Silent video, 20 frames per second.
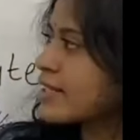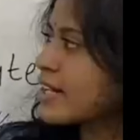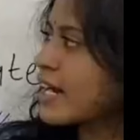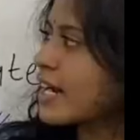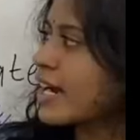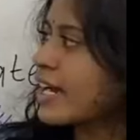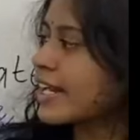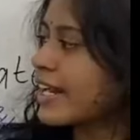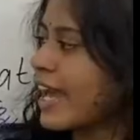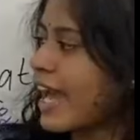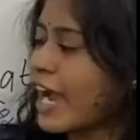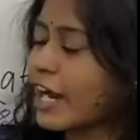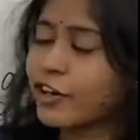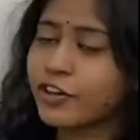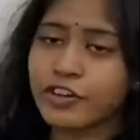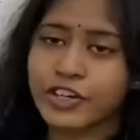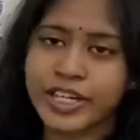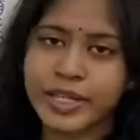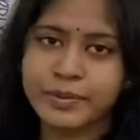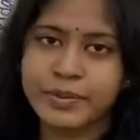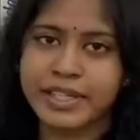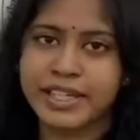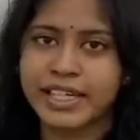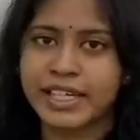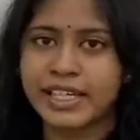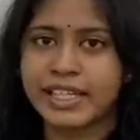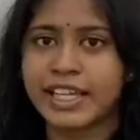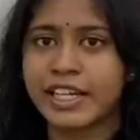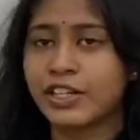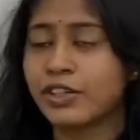an acronym
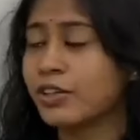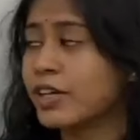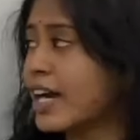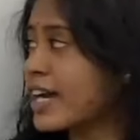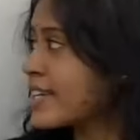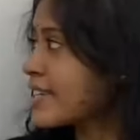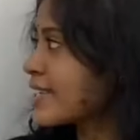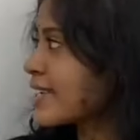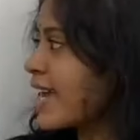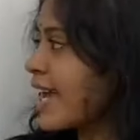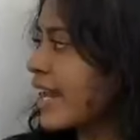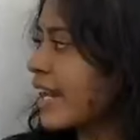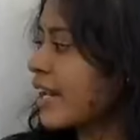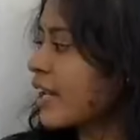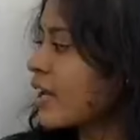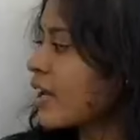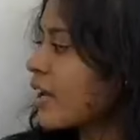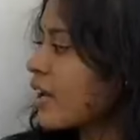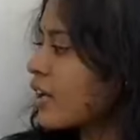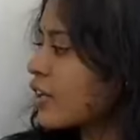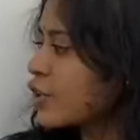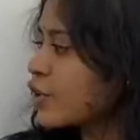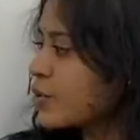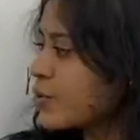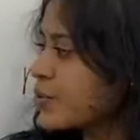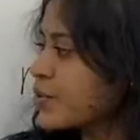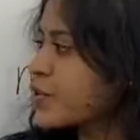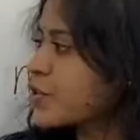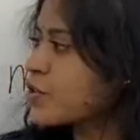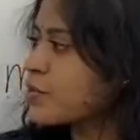here that you guys can
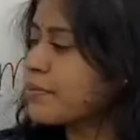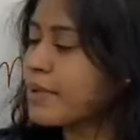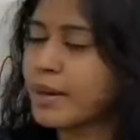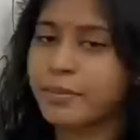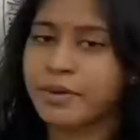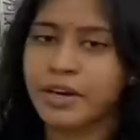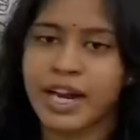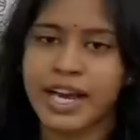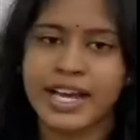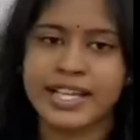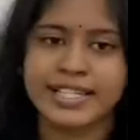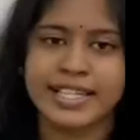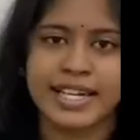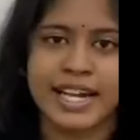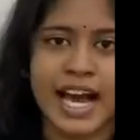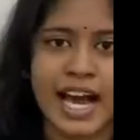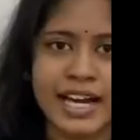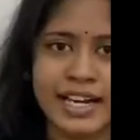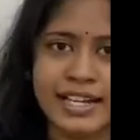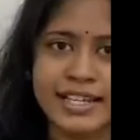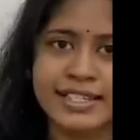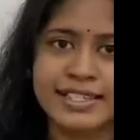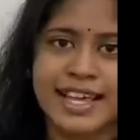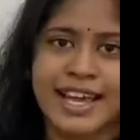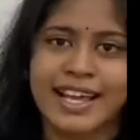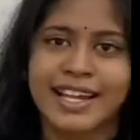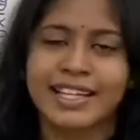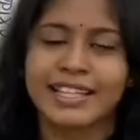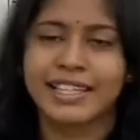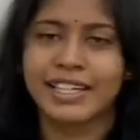use to memorize and
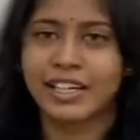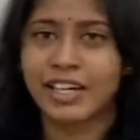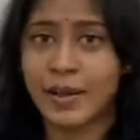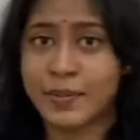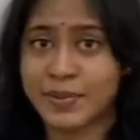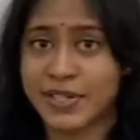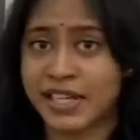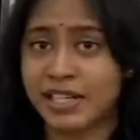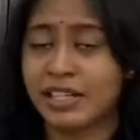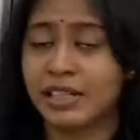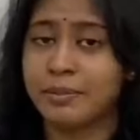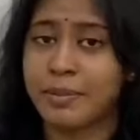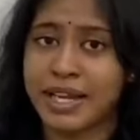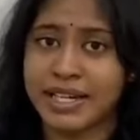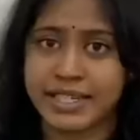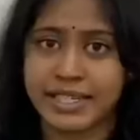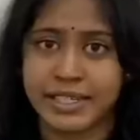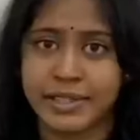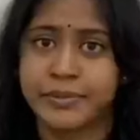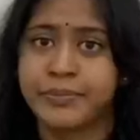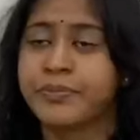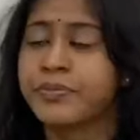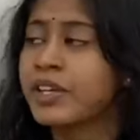understand the Krebs cycle better.